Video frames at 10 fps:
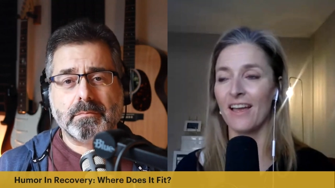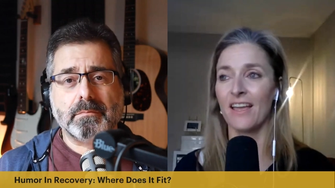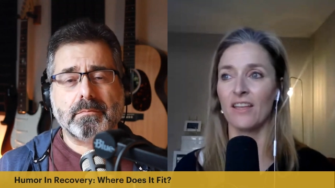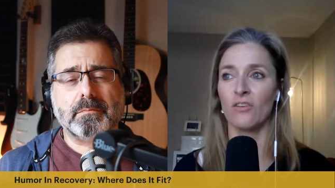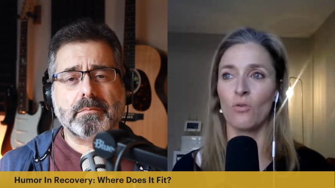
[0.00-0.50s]
Speaker 1: uh,
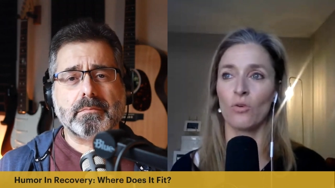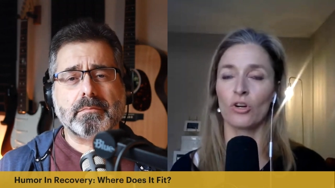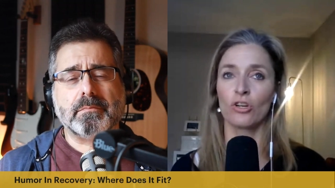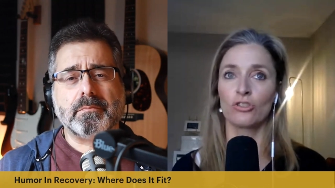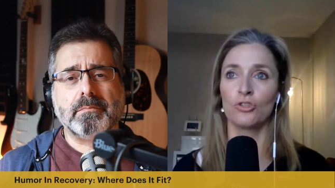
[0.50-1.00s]
in
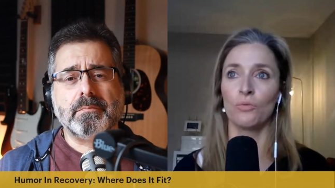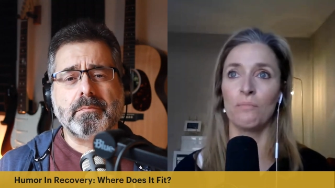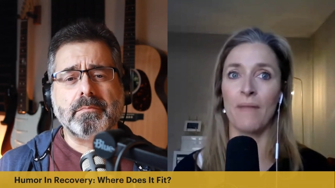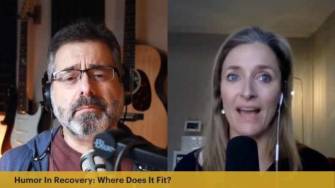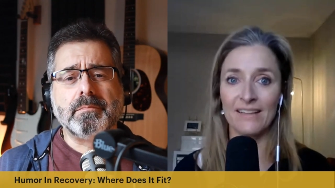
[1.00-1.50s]
order to
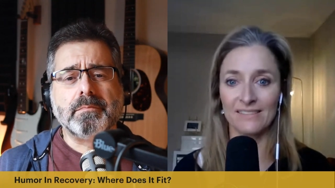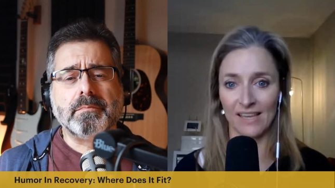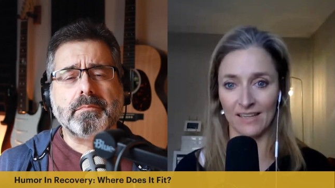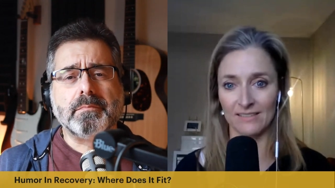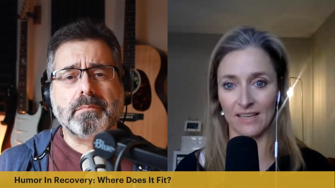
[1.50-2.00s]

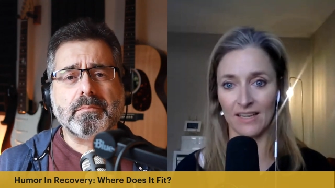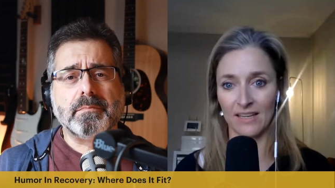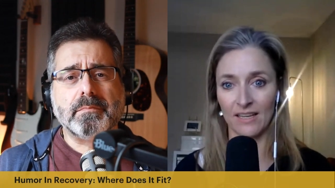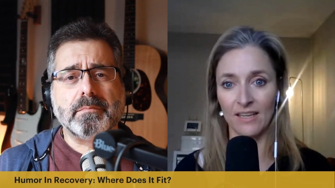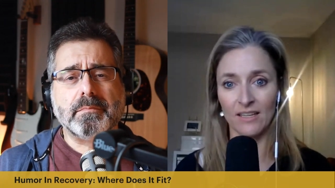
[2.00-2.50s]
mask
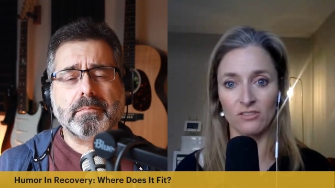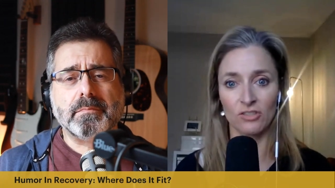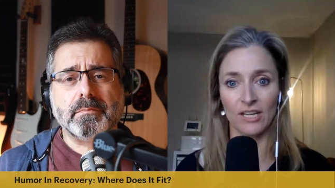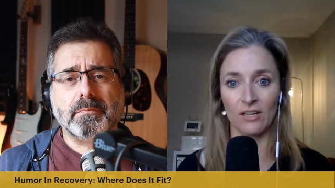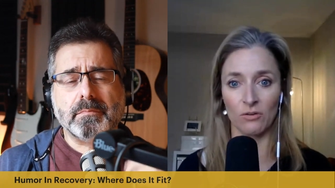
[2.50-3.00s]
anxiety and
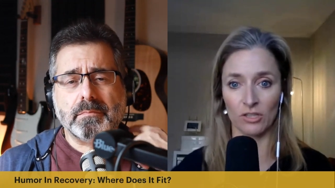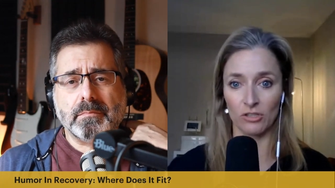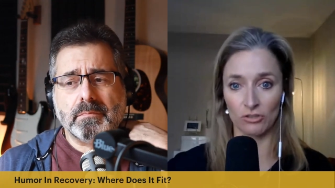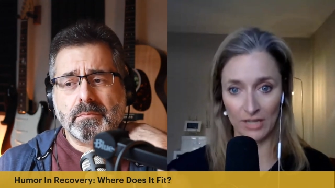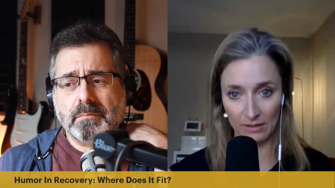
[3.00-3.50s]
try in
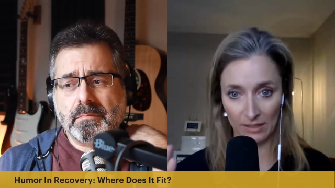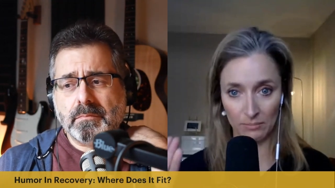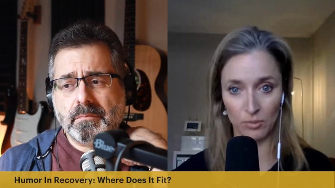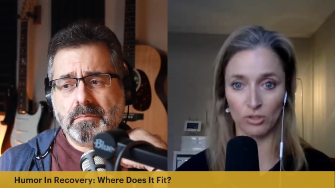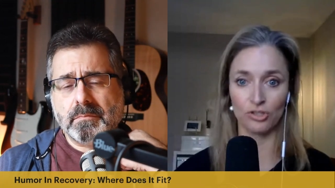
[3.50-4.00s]
order to try and
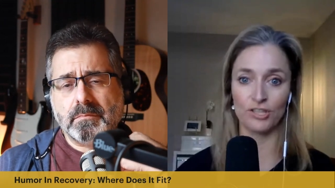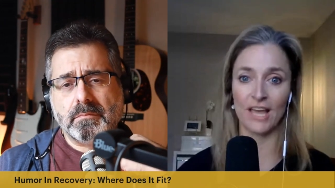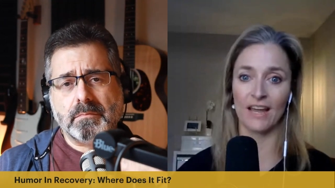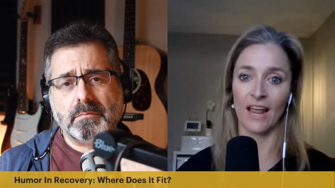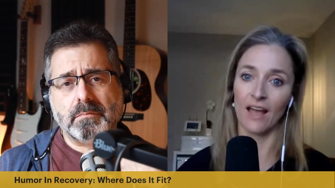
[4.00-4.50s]
like push
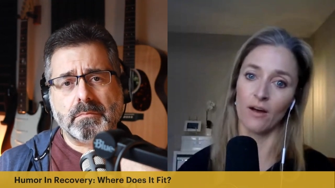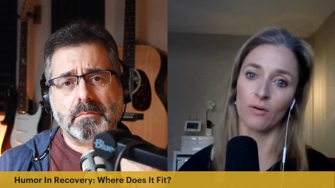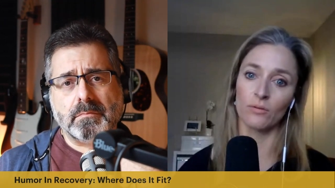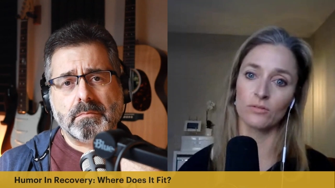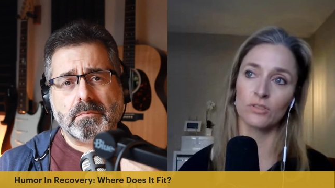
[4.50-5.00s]
that
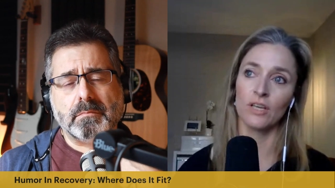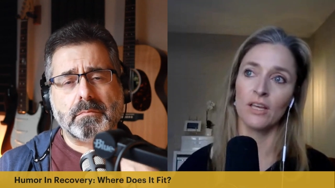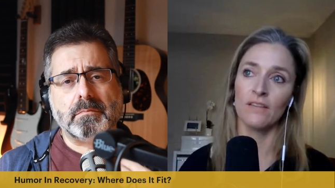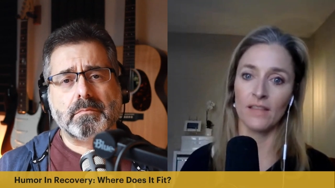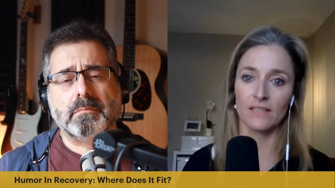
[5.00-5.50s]
out.
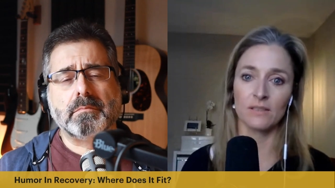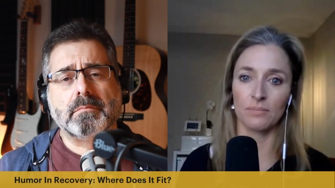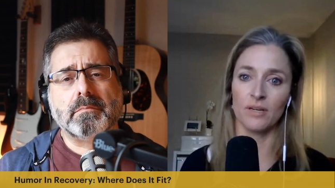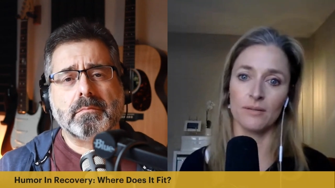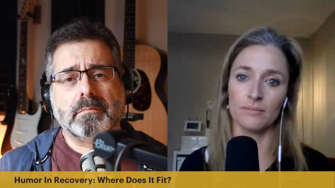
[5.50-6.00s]
That's a
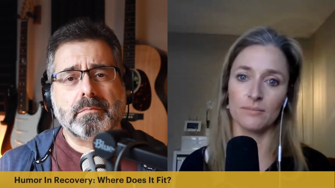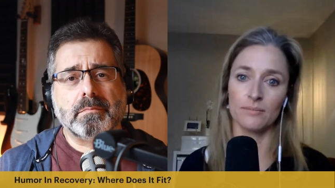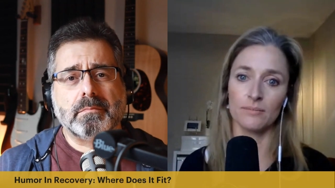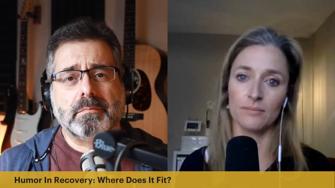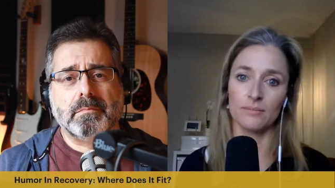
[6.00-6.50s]

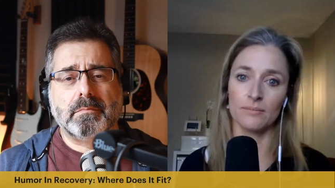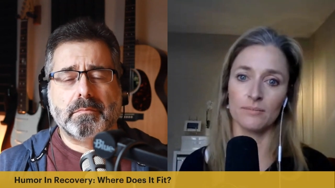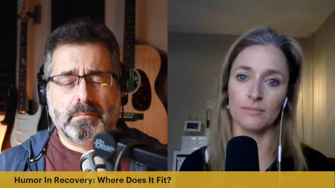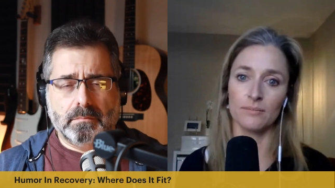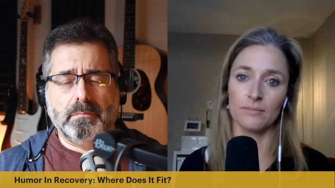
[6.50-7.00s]
problem.
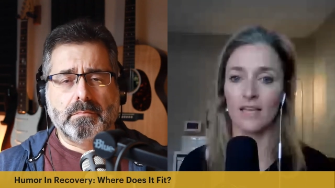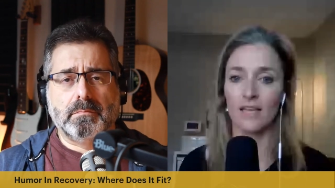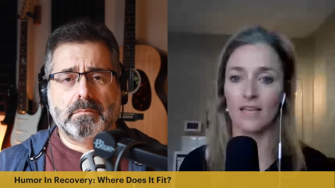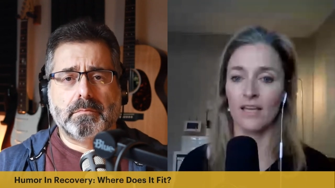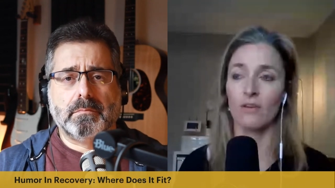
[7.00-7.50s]
If you're mm.
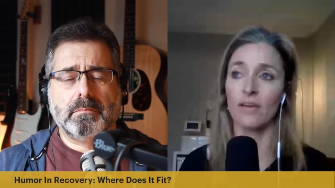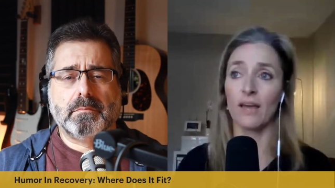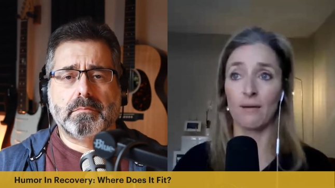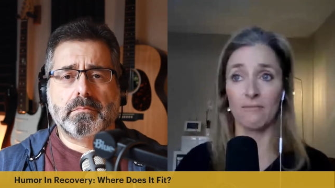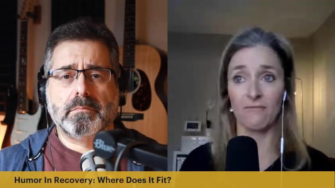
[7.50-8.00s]
saying, okay, I'm
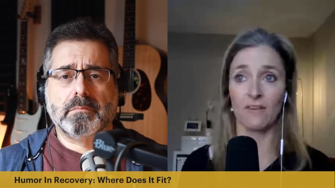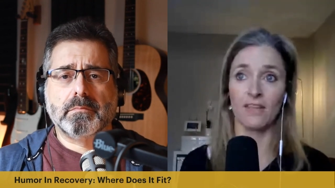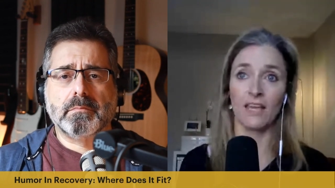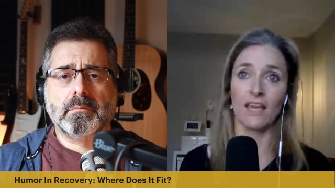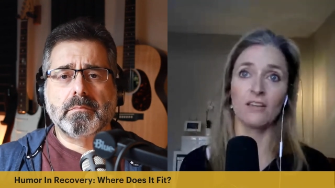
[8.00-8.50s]
feeling
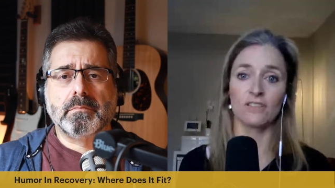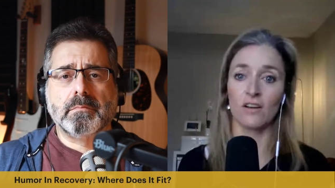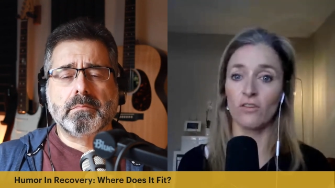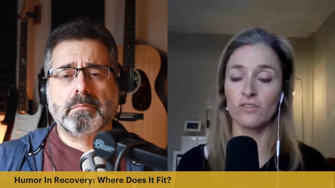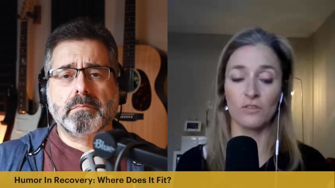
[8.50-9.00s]
anxious, I'd
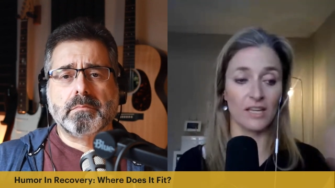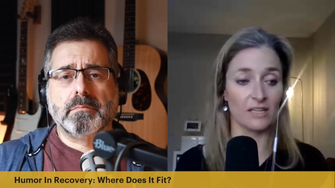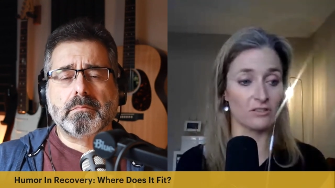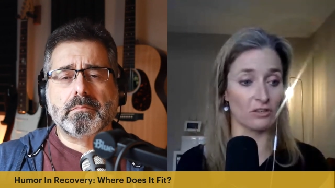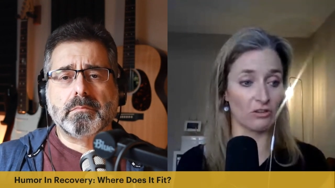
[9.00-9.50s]
also
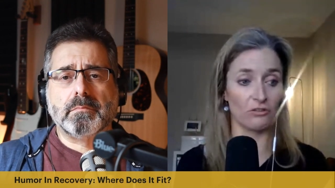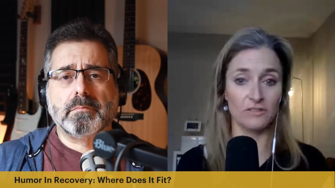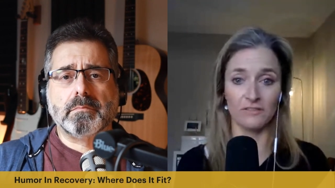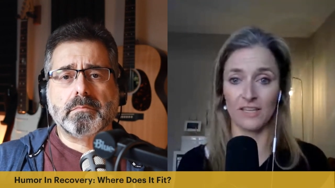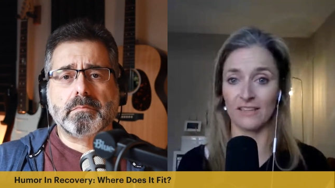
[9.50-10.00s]
like to
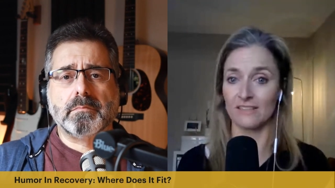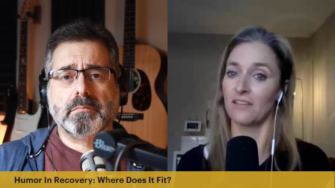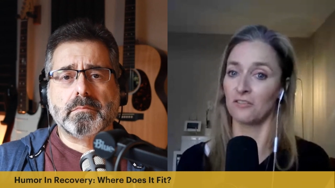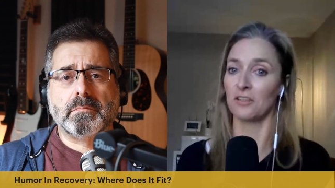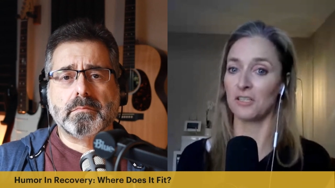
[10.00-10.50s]
cultivate this
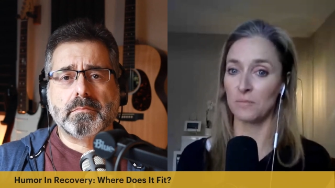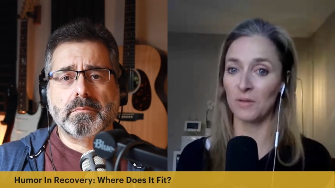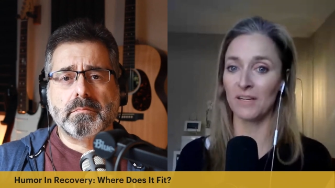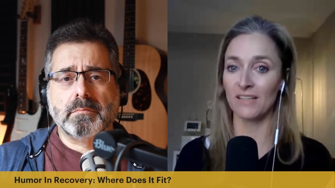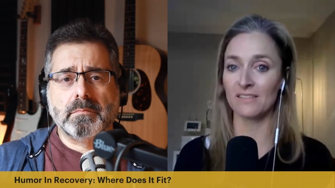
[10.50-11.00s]
other
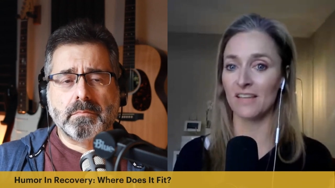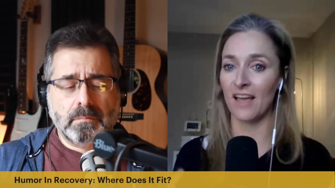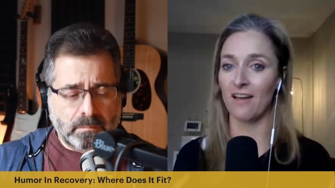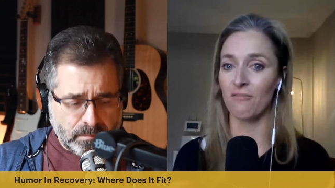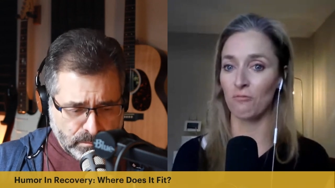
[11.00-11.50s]
experience to
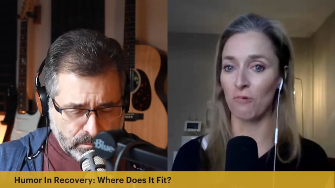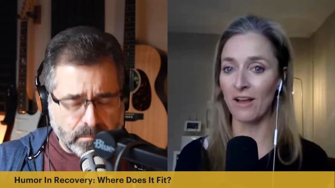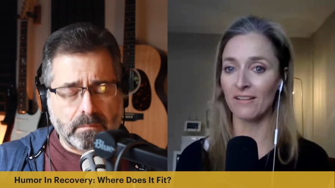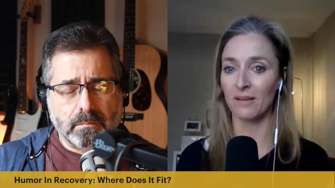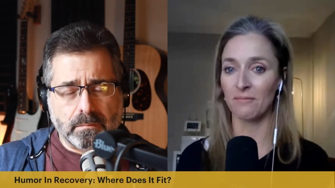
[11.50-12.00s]
have
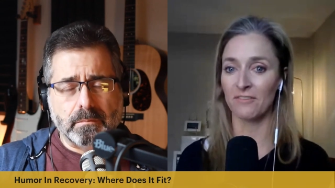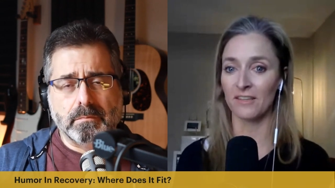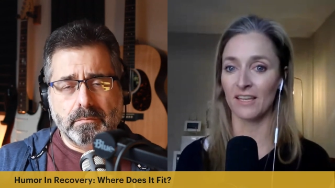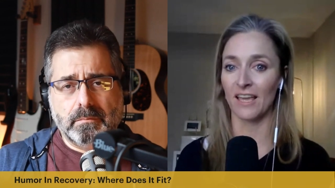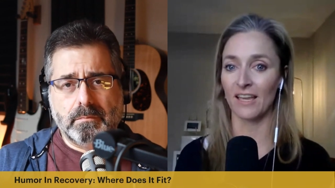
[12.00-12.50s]
while I'm
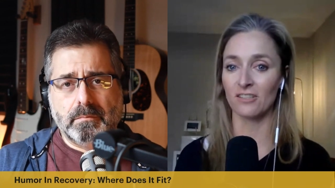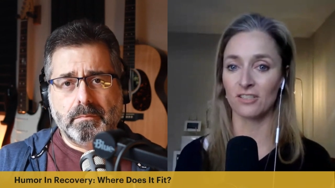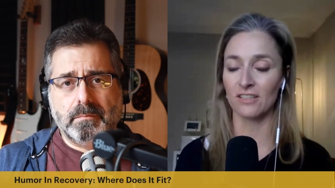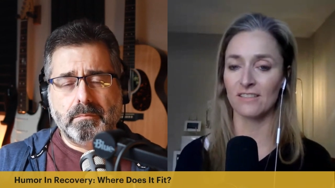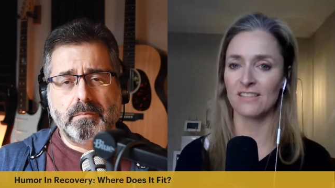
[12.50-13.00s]
feeling
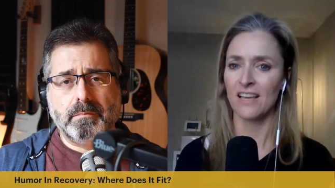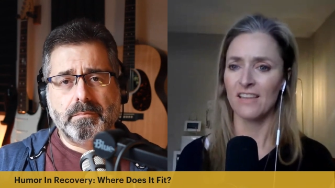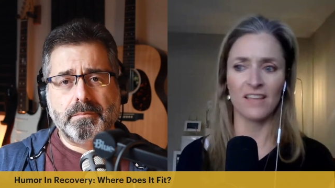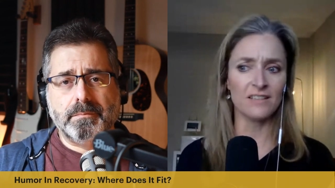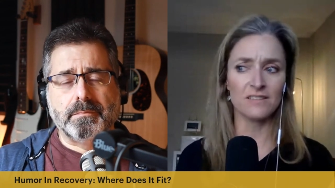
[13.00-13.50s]
anxious.
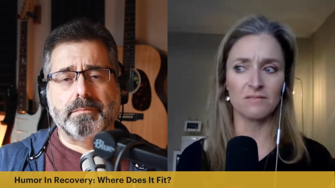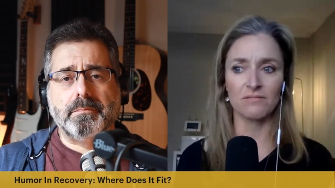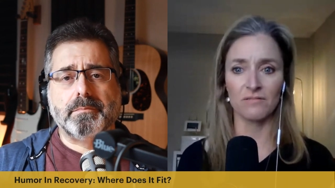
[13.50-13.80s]
That's